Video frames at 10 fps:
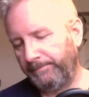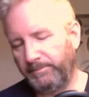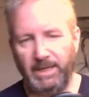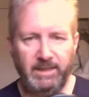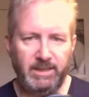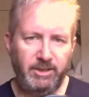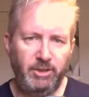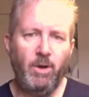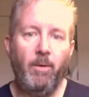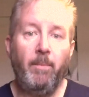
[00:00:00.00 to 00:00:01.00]
and he said, You
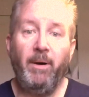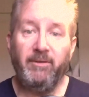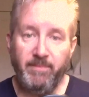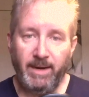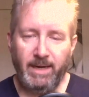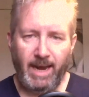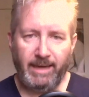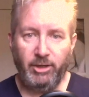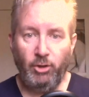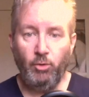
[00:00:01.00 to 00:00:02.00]
go above me
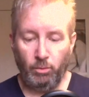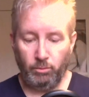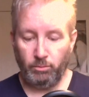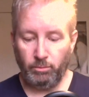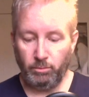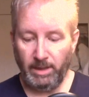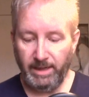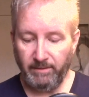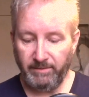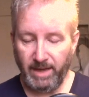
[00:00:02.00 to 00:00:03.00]
and you lean
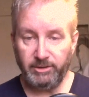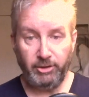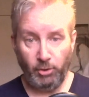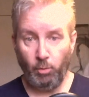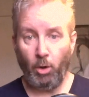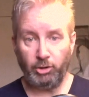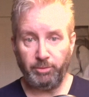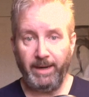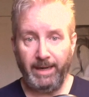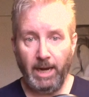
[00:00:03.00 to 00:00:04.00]
over the edge and you watch
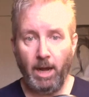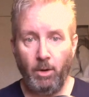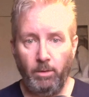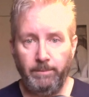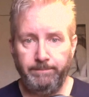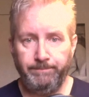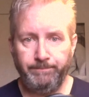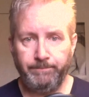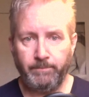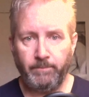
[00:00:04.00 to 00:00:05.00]
me go.
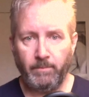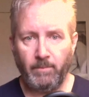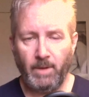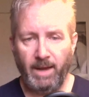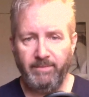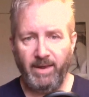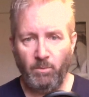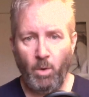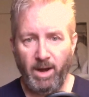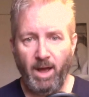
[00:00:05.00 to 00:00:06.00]
And then
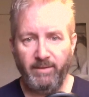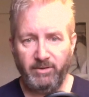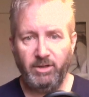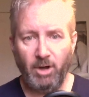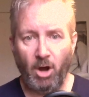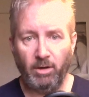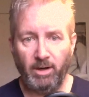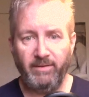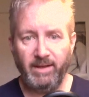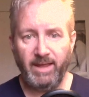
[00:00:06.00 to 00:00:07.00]
when I've gone,
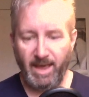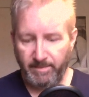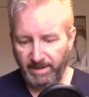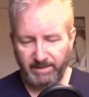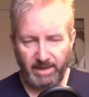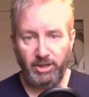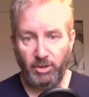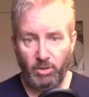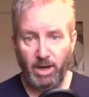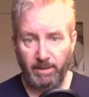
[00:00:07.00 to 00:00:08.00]
I've hit the airbag, then you
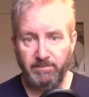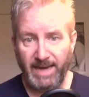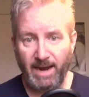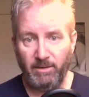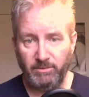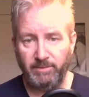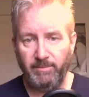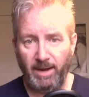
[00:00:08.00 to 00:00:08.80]
come down to my